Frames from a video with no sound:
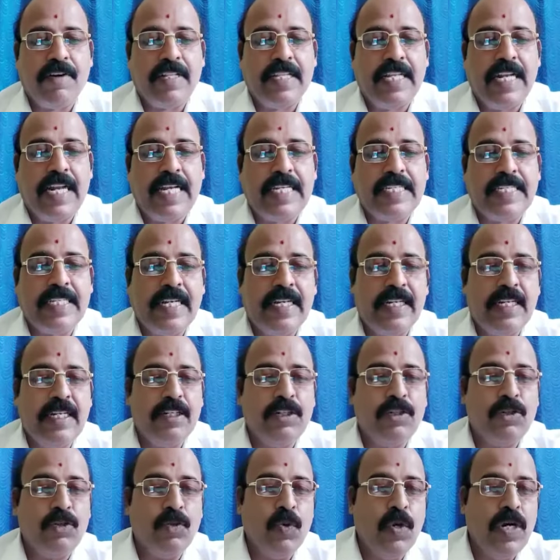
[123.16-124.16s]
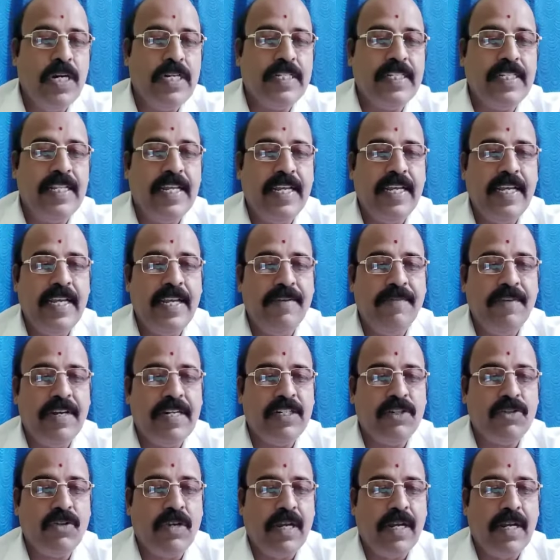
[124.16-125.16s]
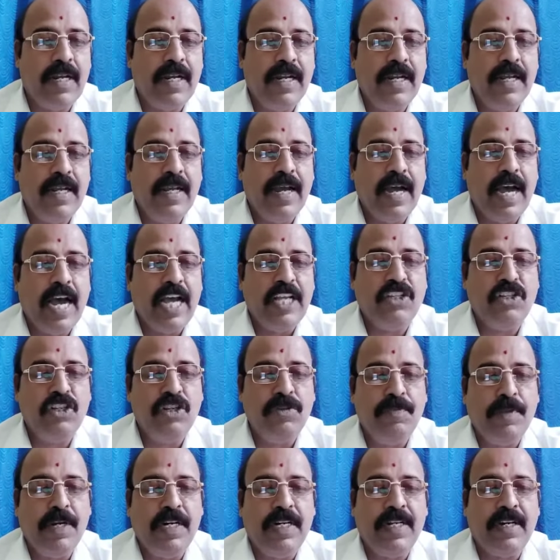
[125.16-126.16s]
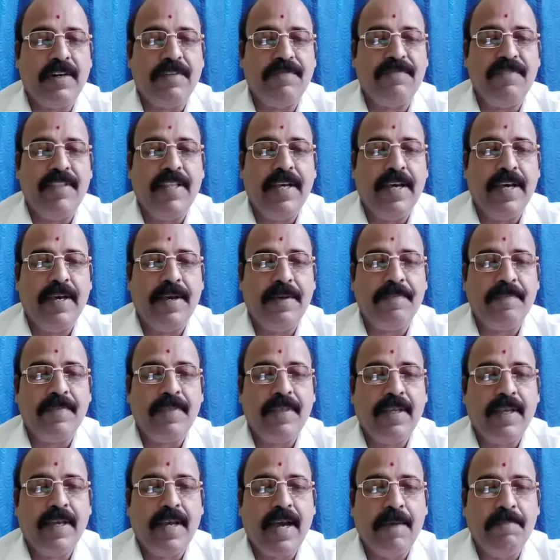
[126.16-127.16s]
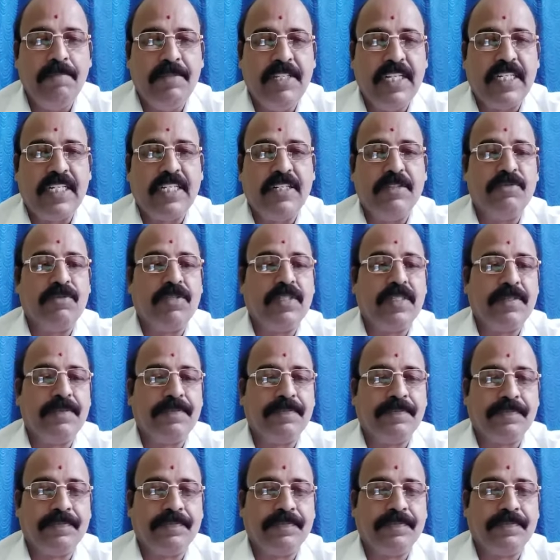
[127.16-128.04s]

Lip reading: the lesson towards the eventual achievement of the objectives.